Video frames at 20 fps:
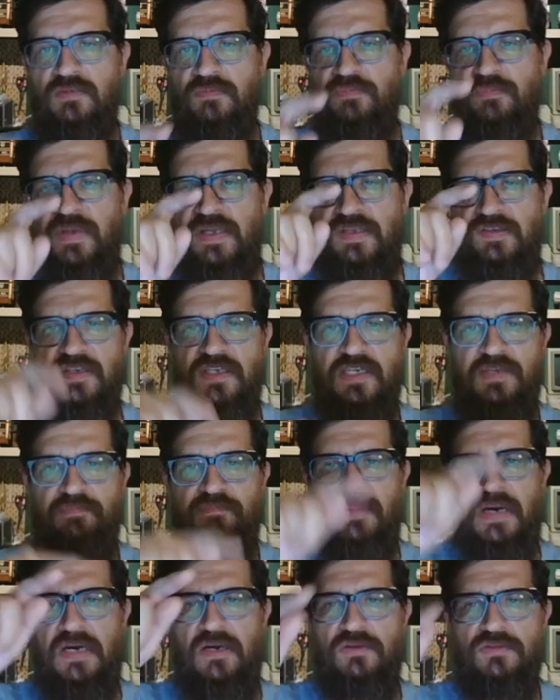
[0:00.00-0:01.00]
basically
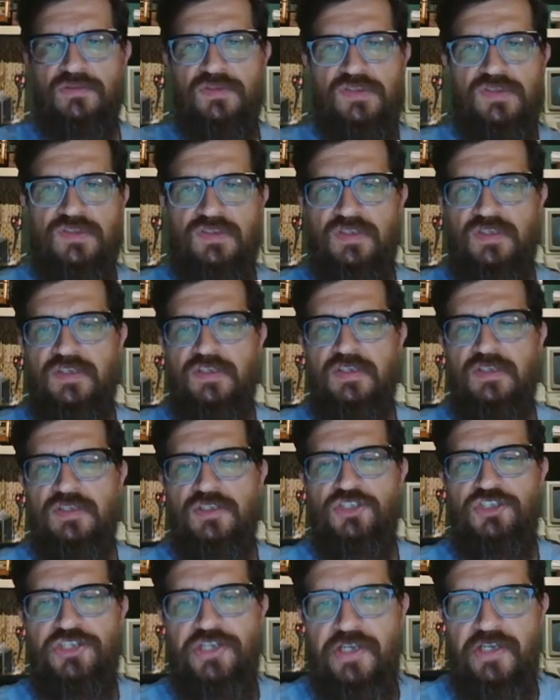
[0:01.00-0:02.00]
bounce and
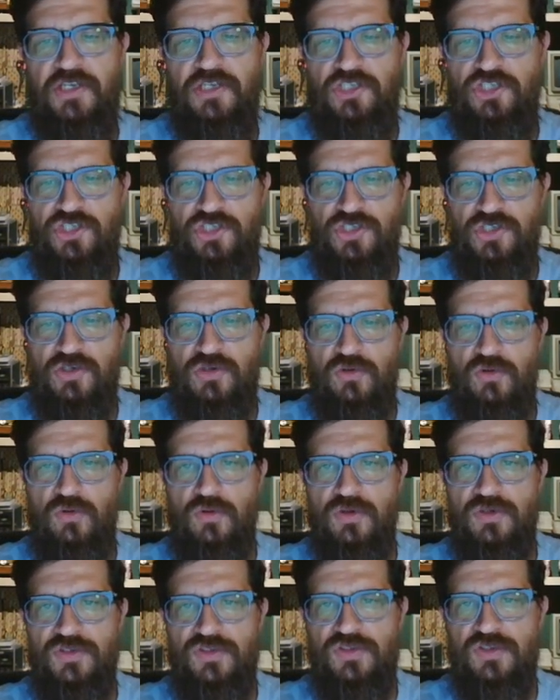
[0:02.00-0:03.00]
change
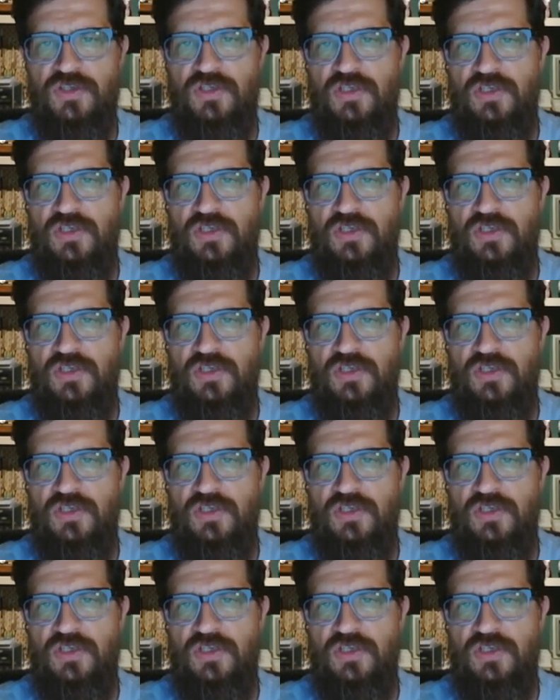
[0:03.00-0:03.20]
course.